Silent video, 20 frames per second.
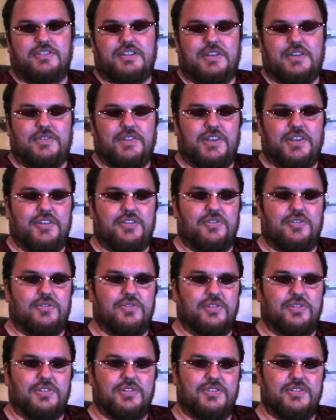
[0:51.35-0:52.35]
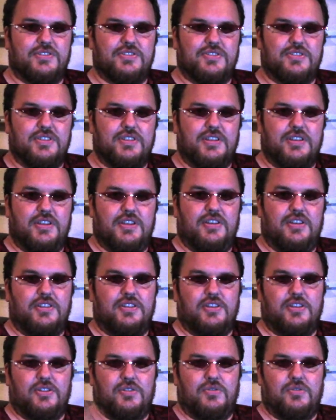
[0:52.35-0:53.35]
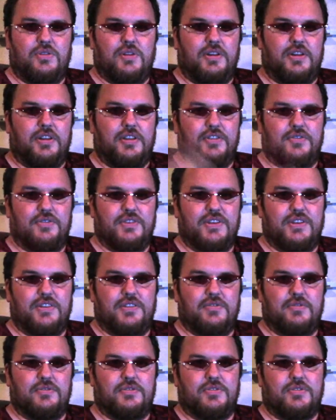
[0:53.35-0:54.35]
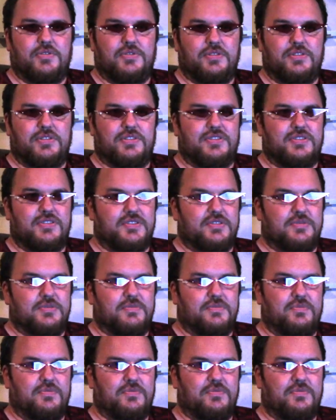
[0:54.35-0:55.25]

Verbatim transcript: traveling towards, you know, another vi towards,